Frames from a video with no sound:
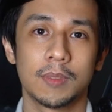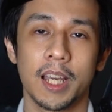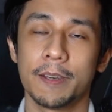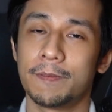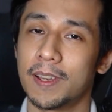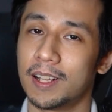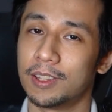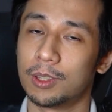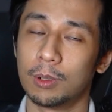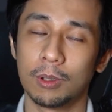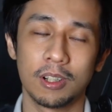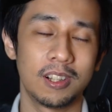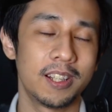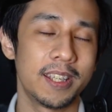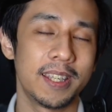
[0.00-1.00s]
I fell
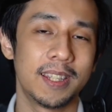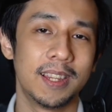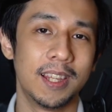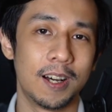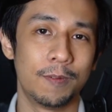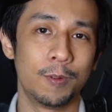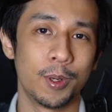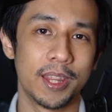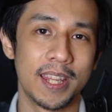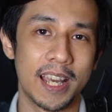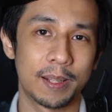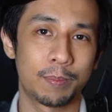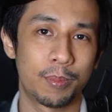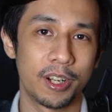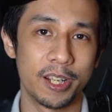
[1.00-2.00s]
totally in love with
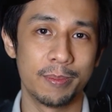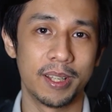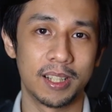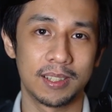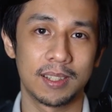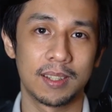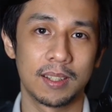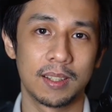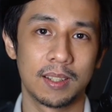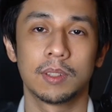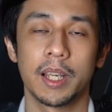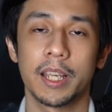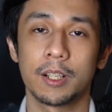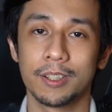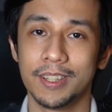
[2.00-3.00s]
that pre-built.
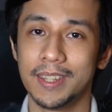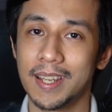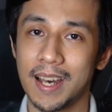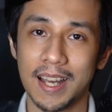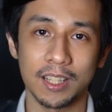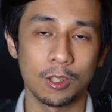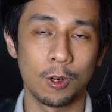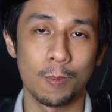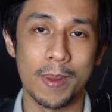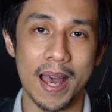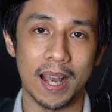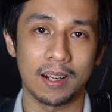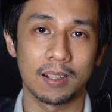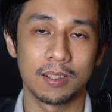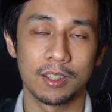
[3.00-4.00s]
I could not go
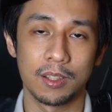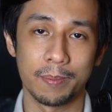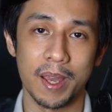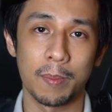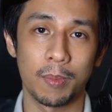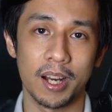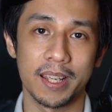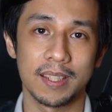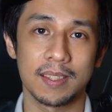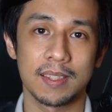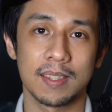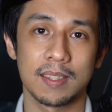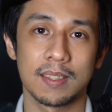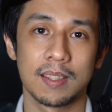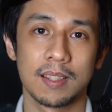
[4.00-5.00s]
back to
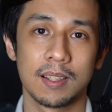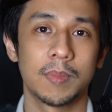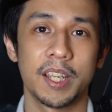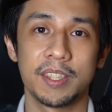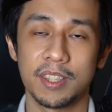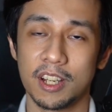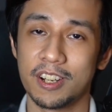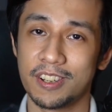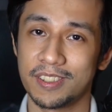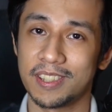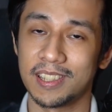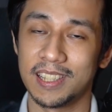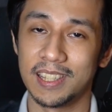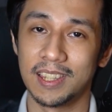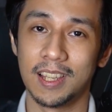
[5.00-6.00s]
membranes. I
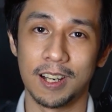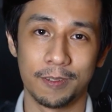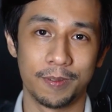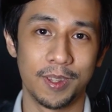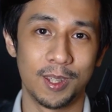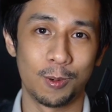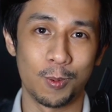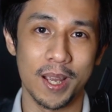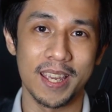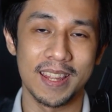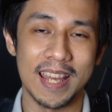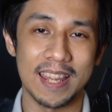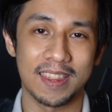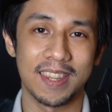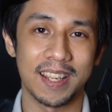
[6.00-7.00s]
seriously loved the way
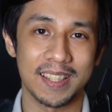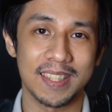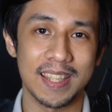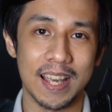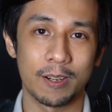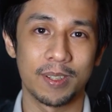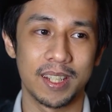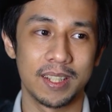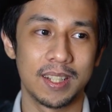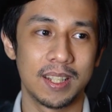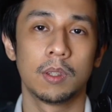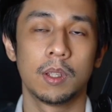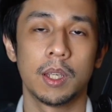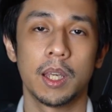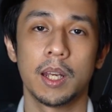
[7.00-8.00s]
that thing sounded,
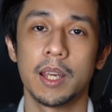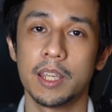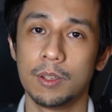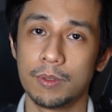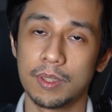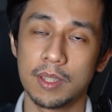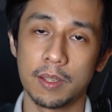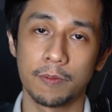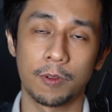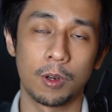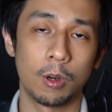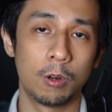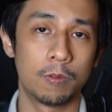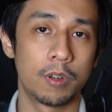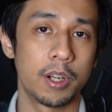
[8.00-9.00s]
and I used it
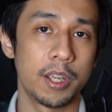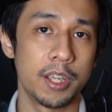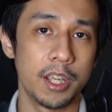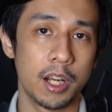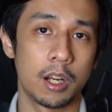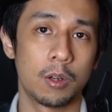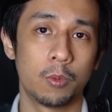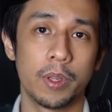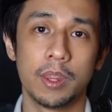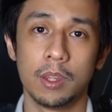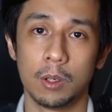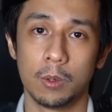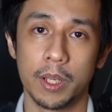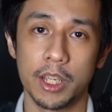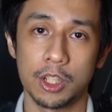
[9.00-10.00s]
for over a year with
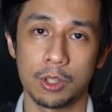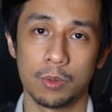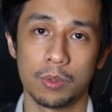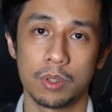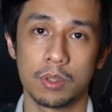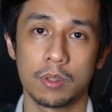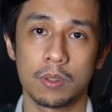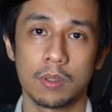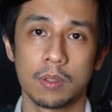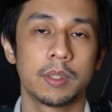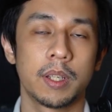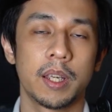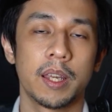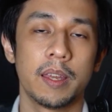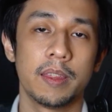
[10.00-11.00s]
no issues.
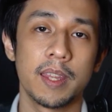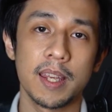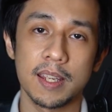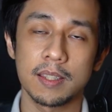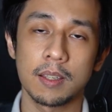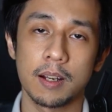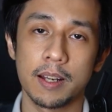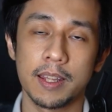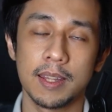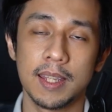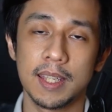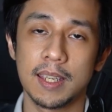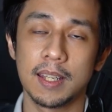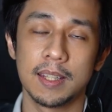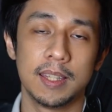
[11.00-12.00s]
And then I started
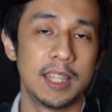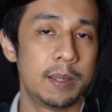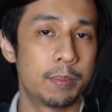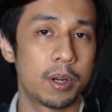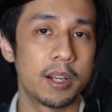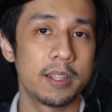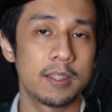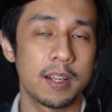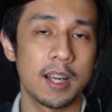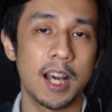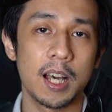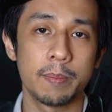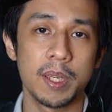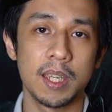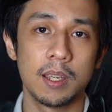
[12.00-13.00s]
digging deeper into the
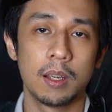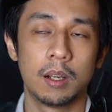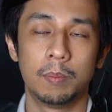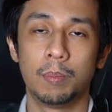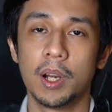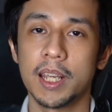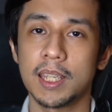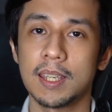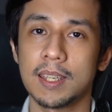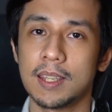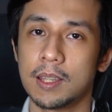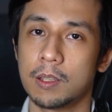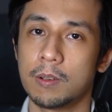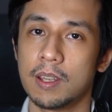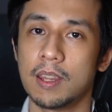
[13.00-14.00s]
hobby, breaking
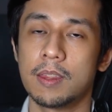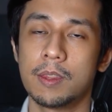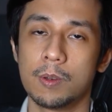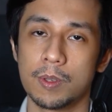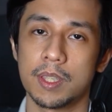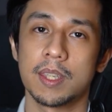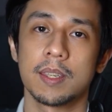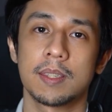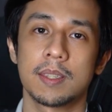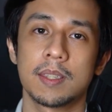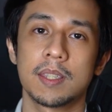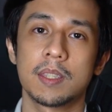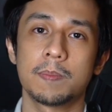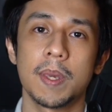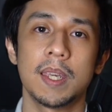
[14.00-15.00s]
into the enthusiast
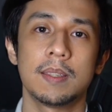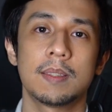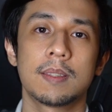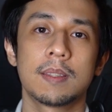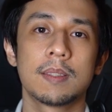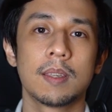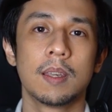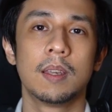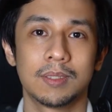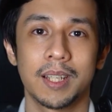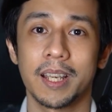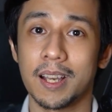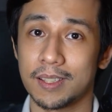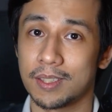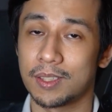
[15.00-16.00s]
space.
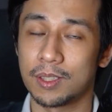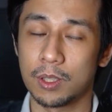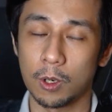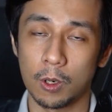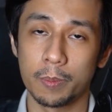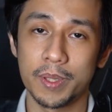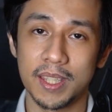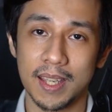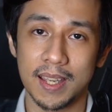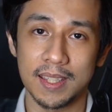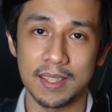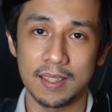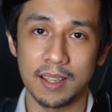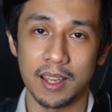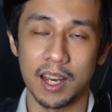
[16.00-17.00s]
I got so
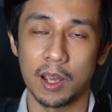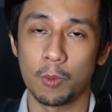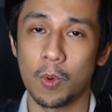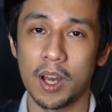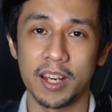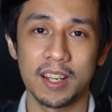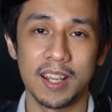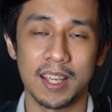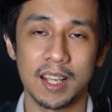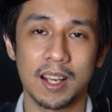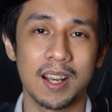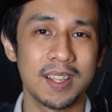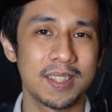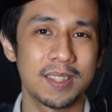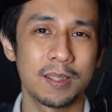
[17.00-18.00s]
obsessed and I wanted a
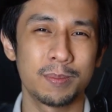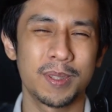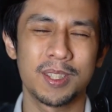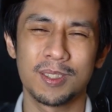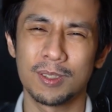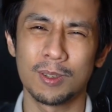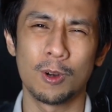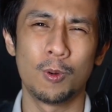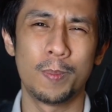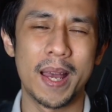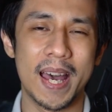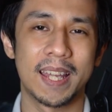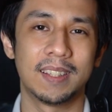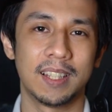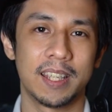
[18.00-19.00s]
custom so
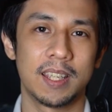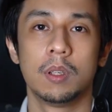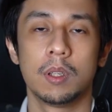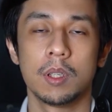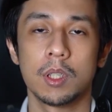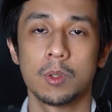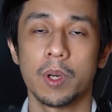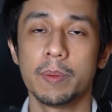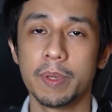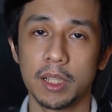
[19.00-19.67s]
badly. So I